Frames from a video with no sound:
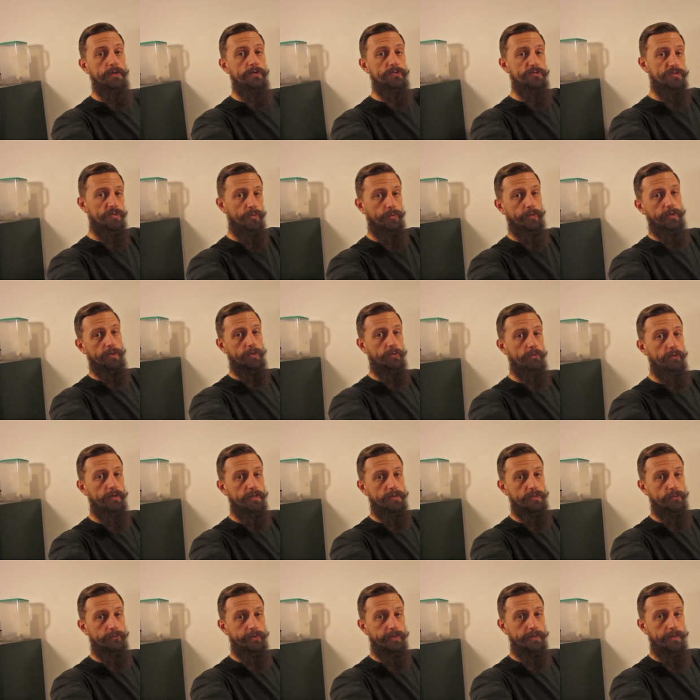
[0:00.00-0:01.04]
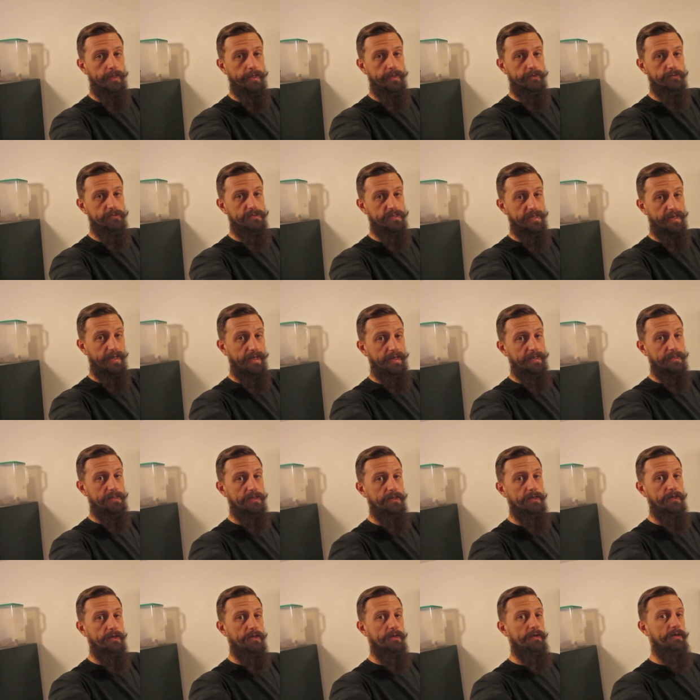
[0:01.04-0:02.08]
So we're gonna go get the recliner tonight
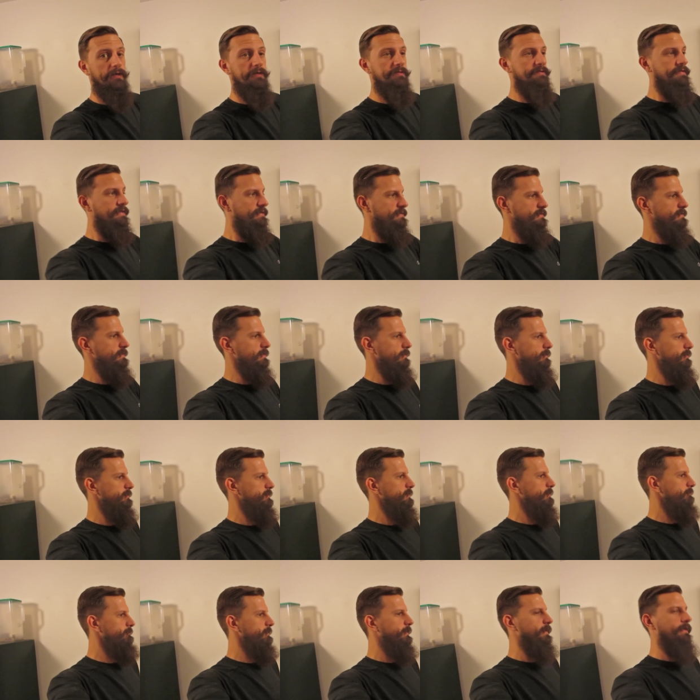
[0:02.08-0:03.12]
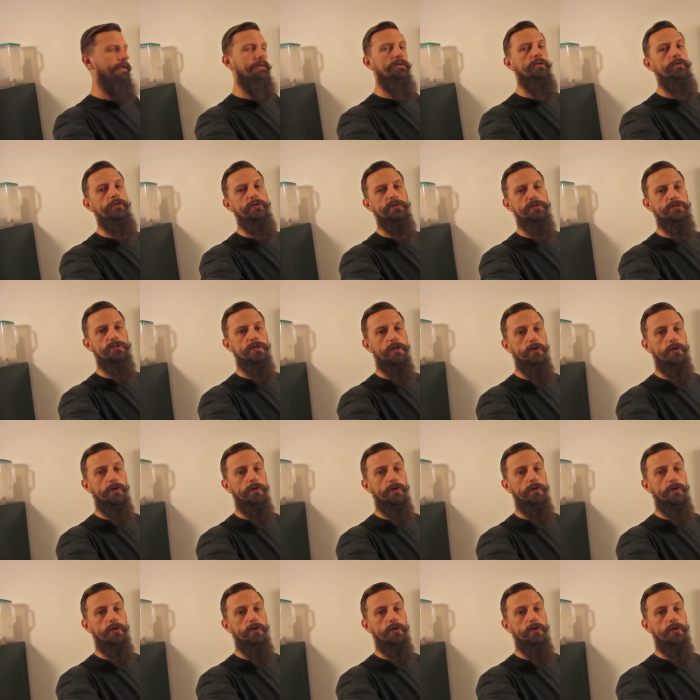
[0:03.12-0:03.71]
because that's the only time that they can do it.